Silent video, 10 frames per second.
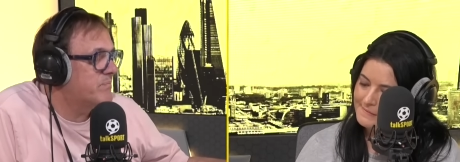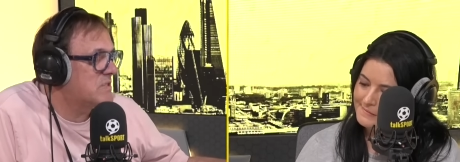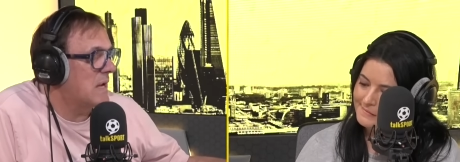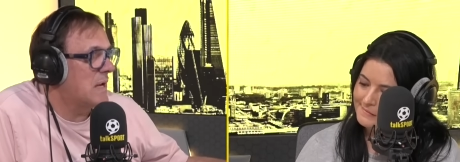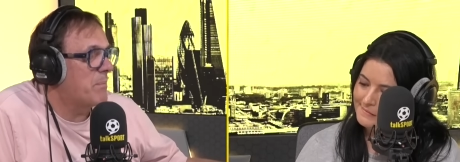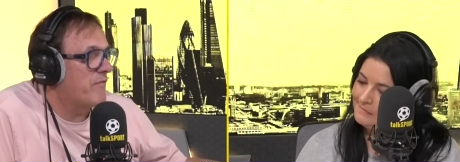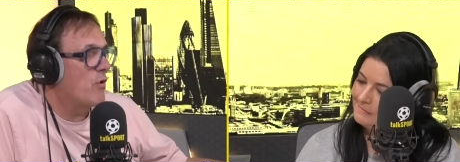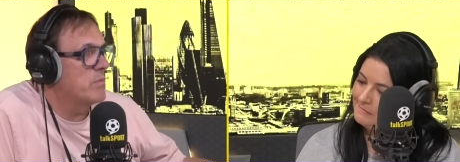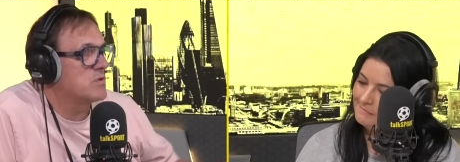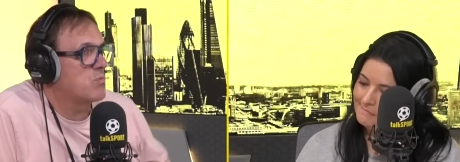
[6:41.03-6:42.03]
Speaker 1: seen a
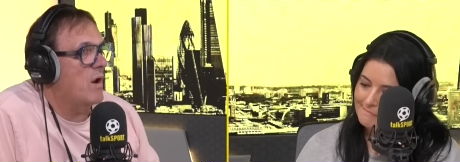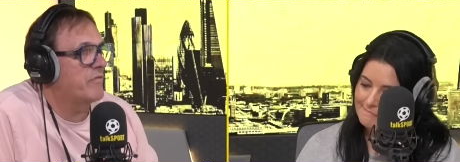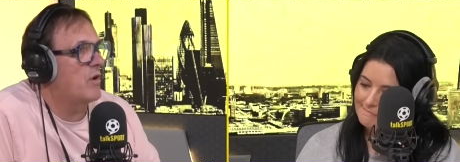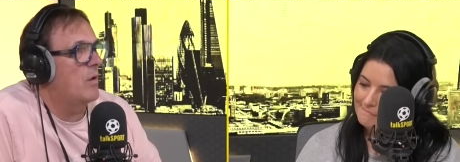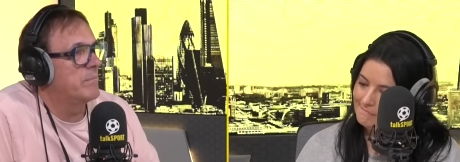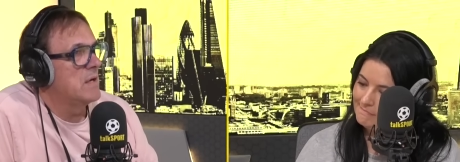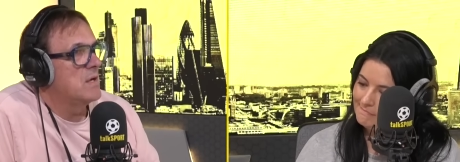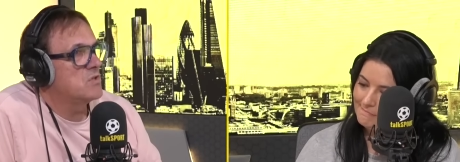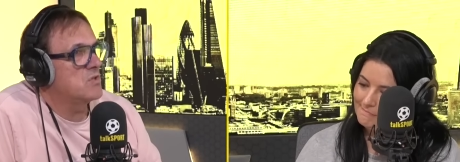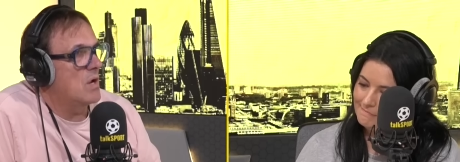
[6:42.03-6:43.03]
performance where I've gone,
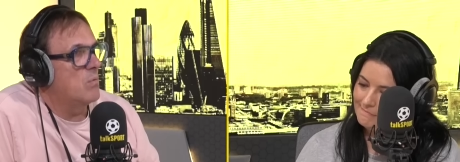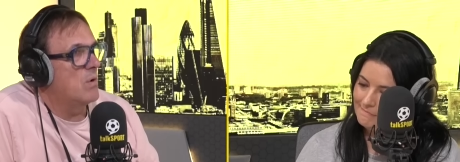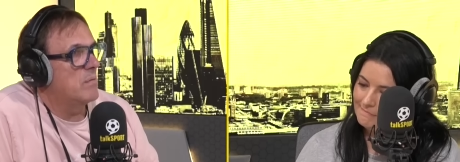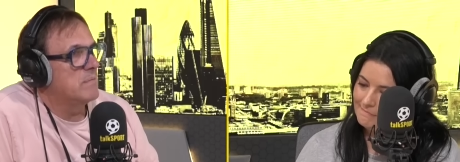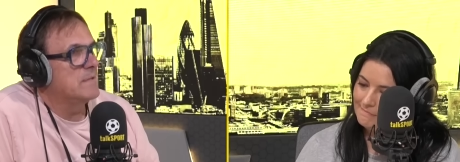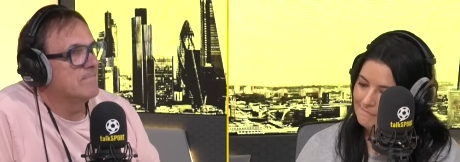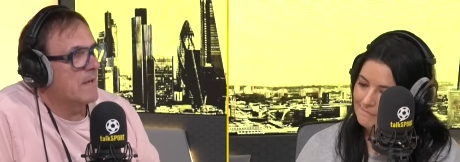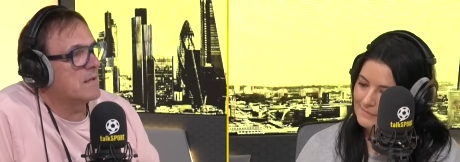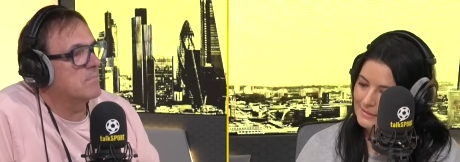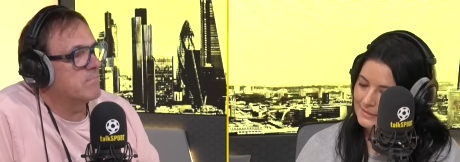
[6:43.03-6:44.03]
do you know what?
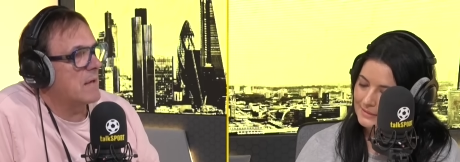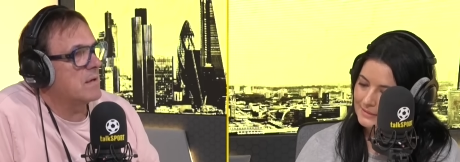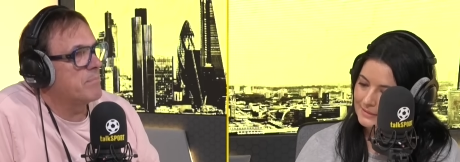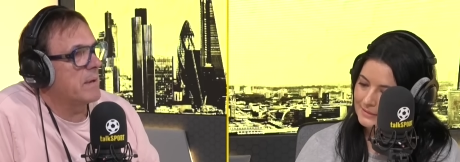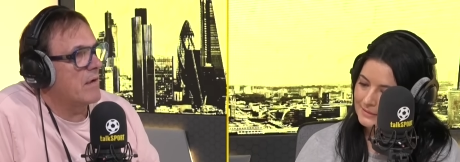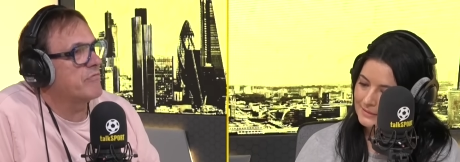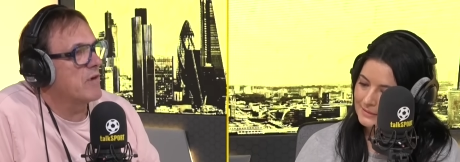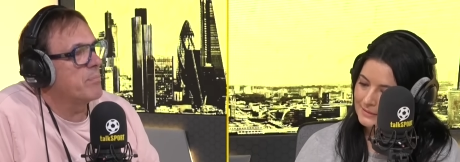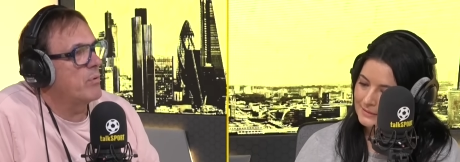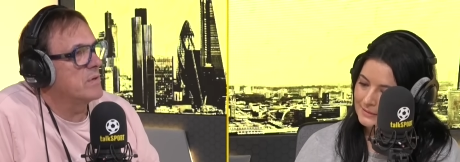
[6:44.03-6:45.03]
They could, they could pick up
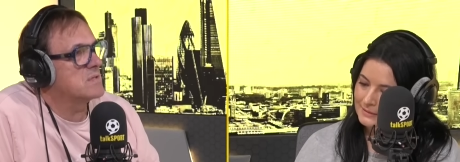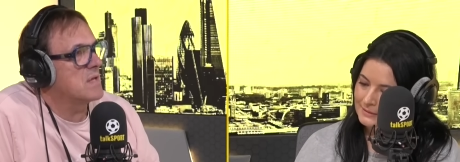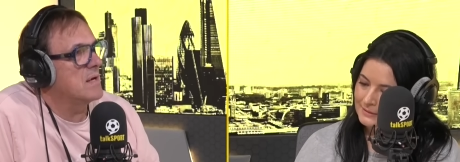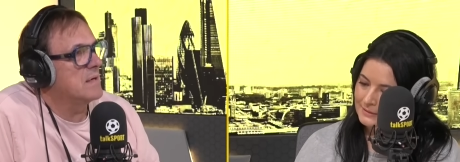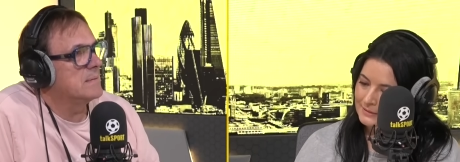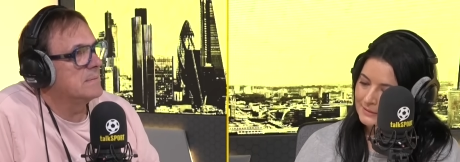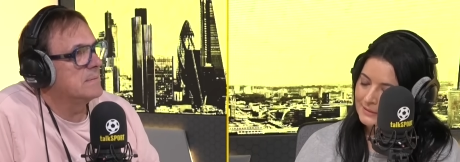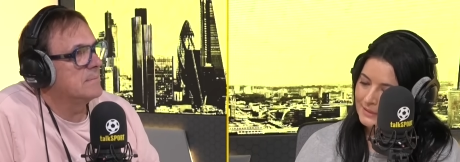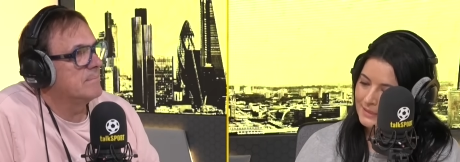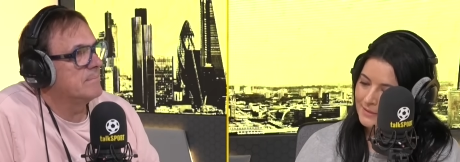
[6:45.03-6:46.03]
three points there.
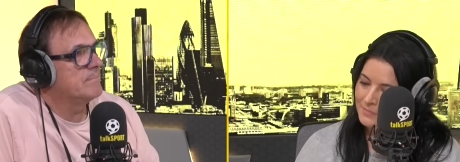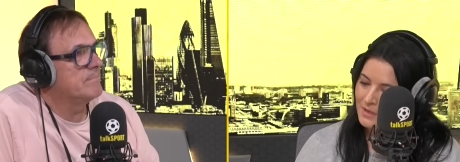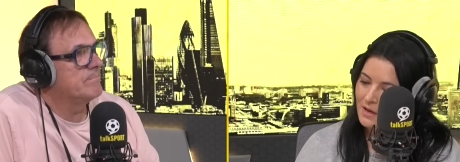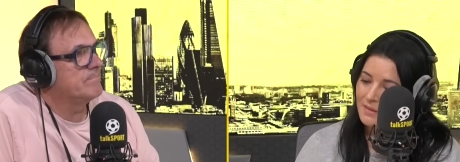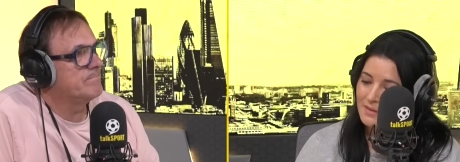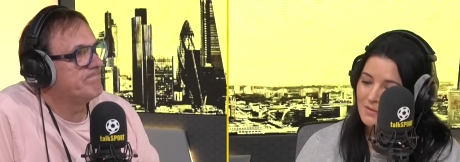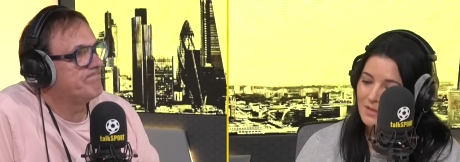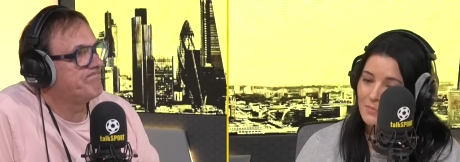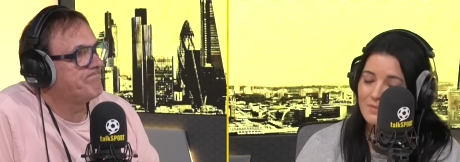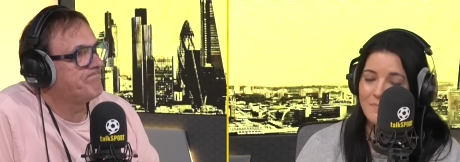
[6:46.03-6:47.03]
Speaker 2: Yeah. I think,
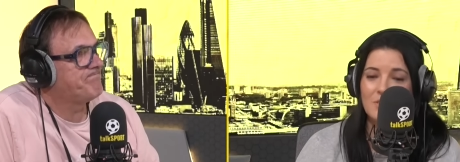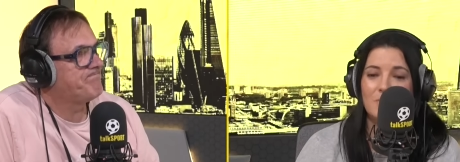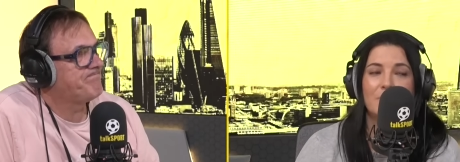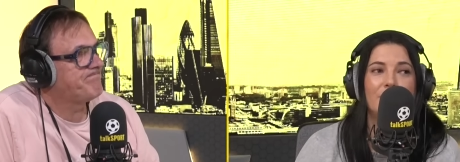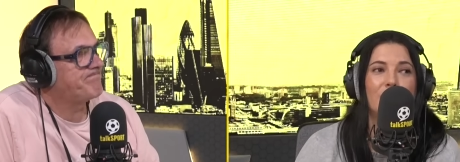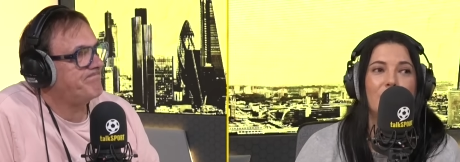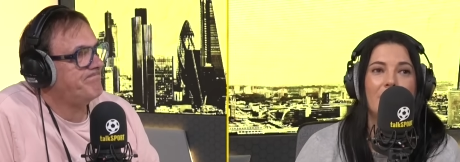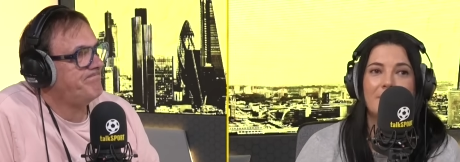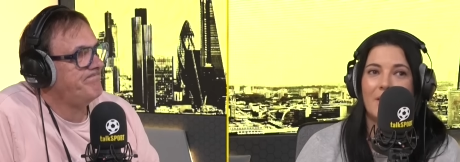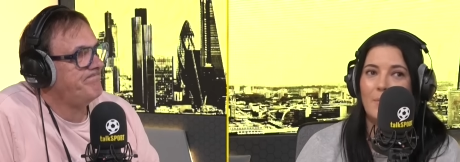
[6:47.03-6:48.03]
like we mentioned before, you
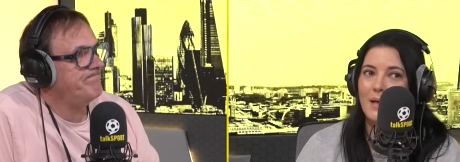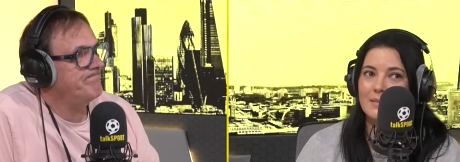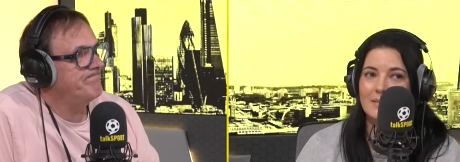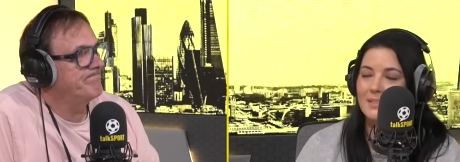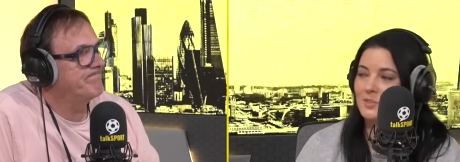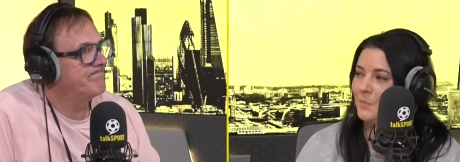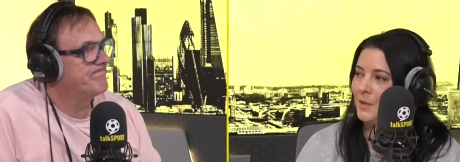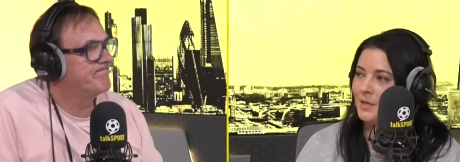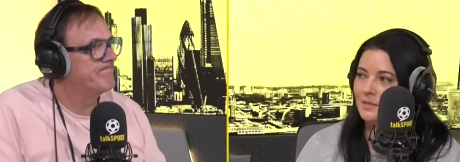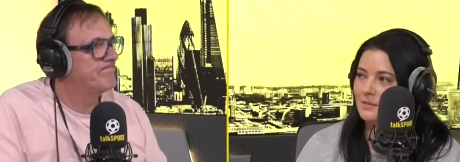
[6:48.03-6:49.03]
have to go back to that
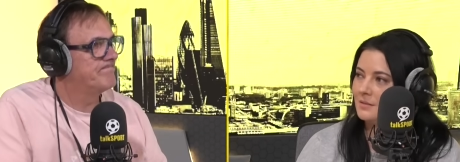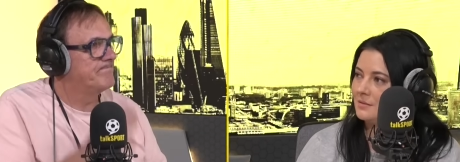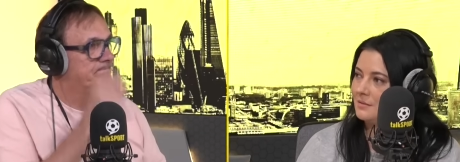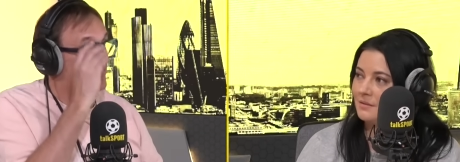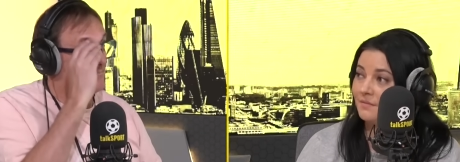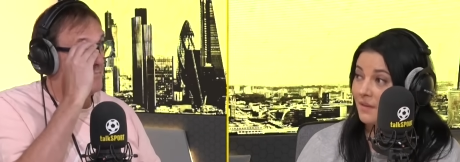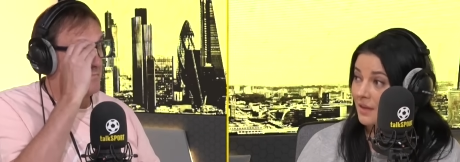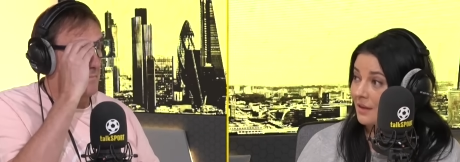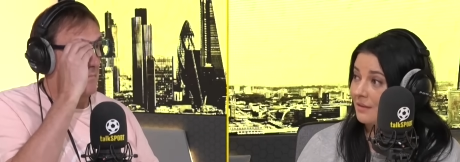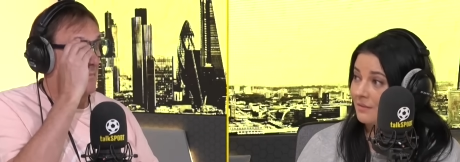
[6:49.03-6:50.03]
Spurs
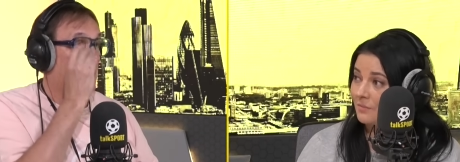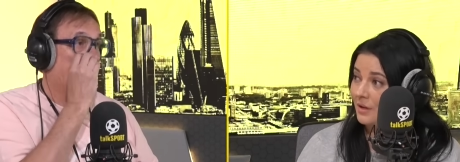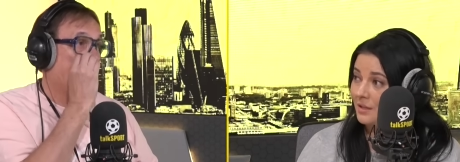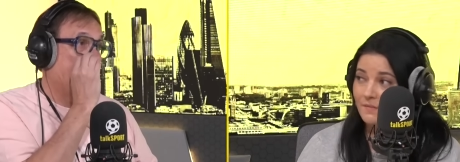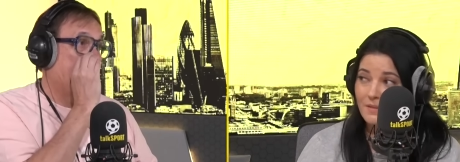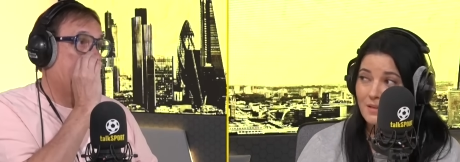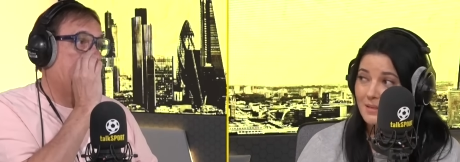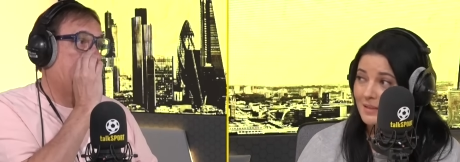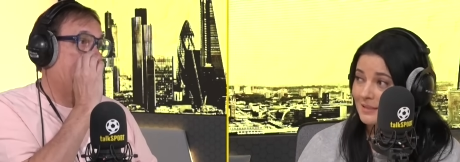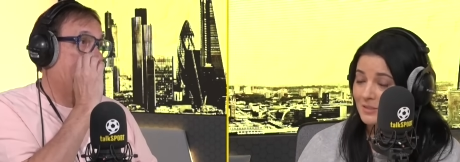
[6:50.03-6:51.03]
defeat where you feel like
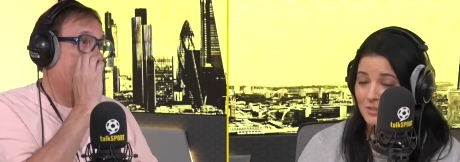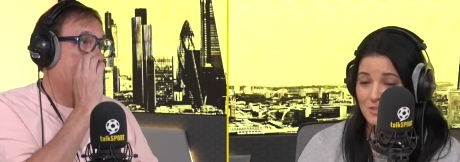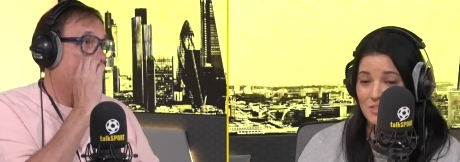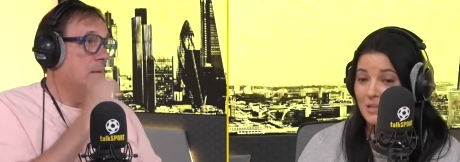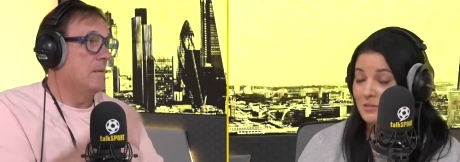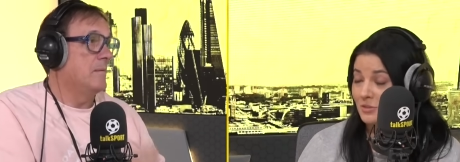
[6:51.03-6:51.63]
that's just shell...